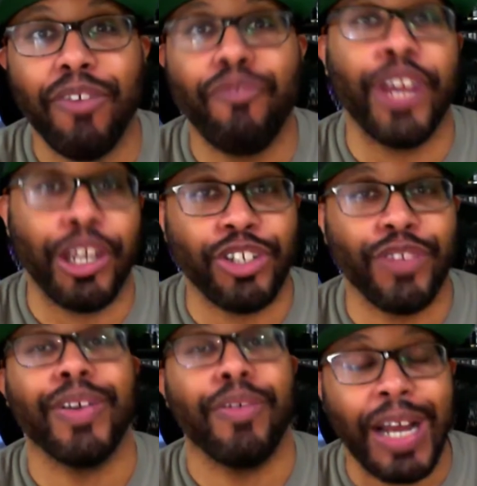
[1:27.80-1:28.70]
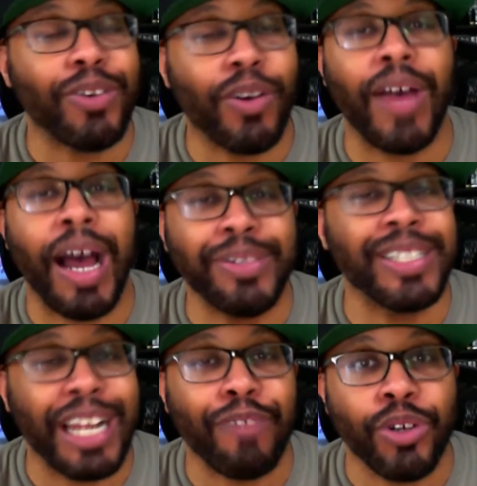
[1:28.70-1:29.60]
figuratively, of
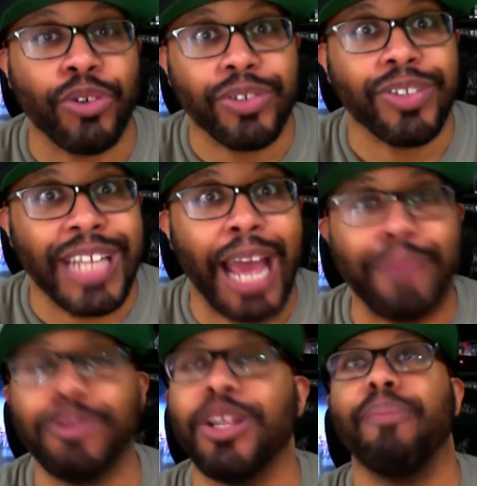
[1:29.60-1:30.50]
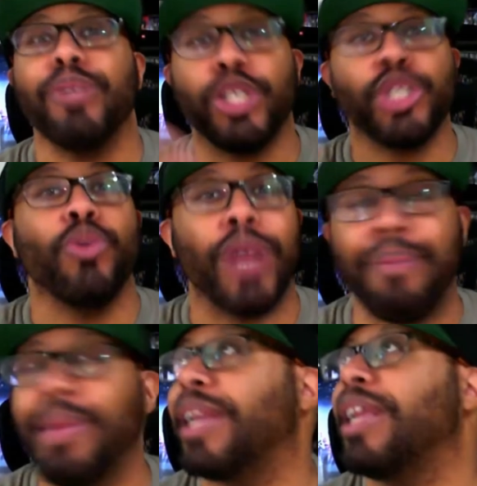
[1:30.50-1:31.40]
obviously not real stabs, but you know what I
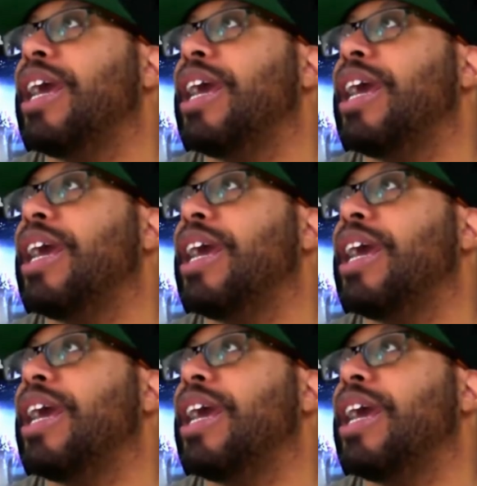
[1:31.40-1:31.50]
mean.